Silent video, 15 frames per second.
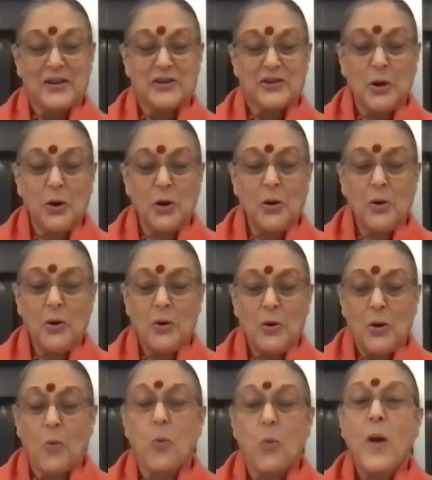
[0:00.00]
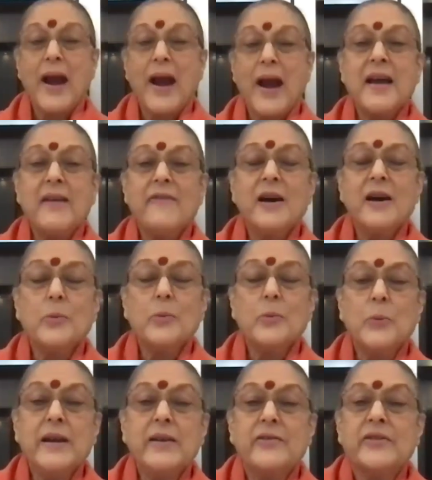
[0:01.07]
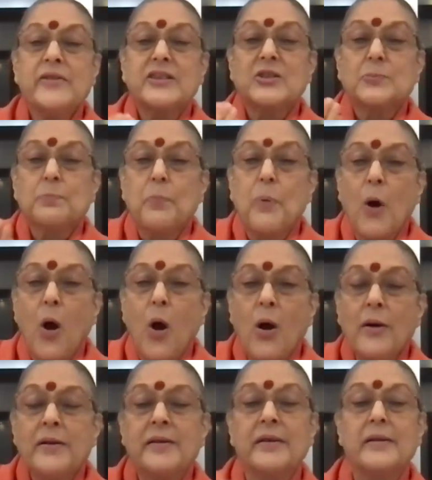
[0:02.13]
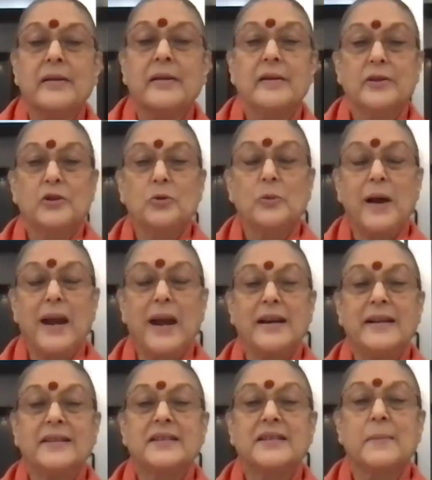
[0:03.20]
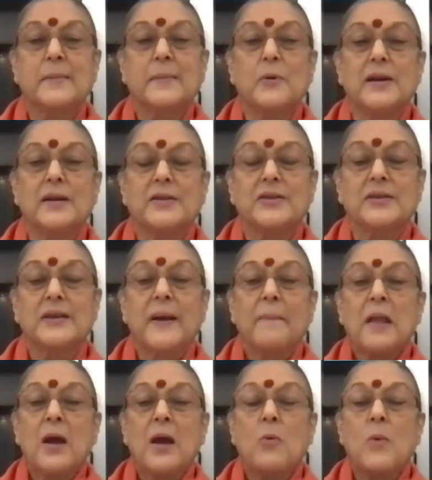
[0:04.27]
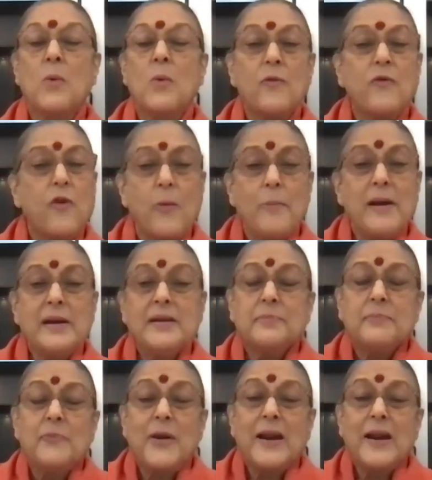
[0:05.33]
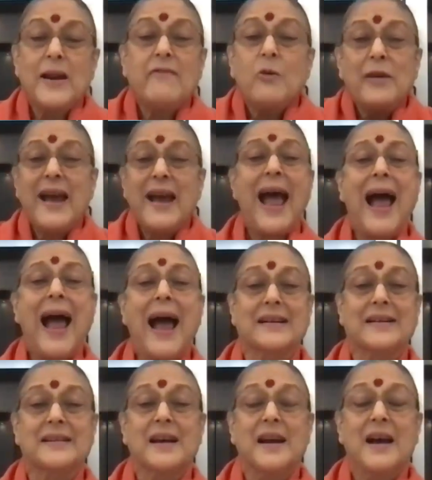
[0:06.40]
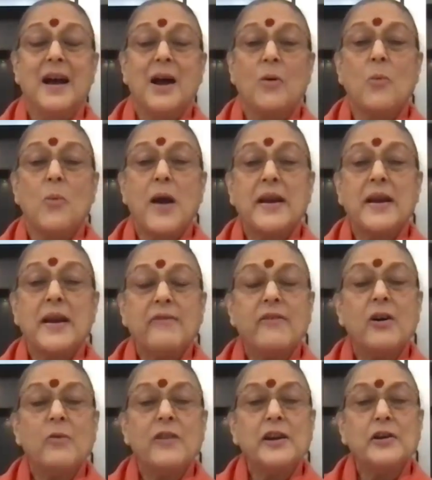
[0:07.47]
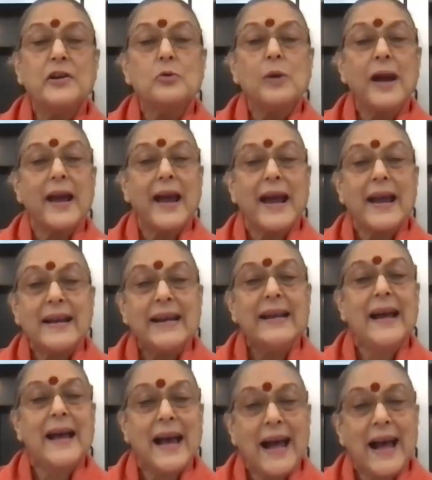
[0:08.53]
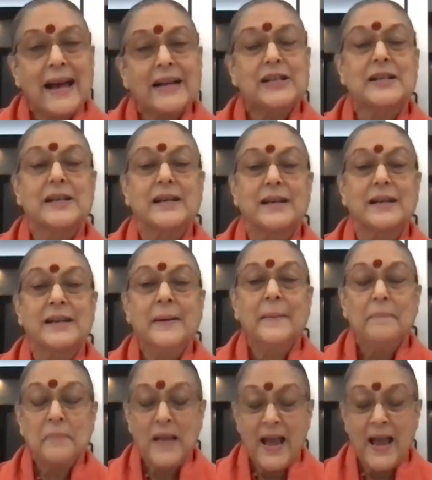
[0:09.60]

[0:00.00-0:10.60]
So whenever we respond to any stimulus, whenever we act, whenever we do any action,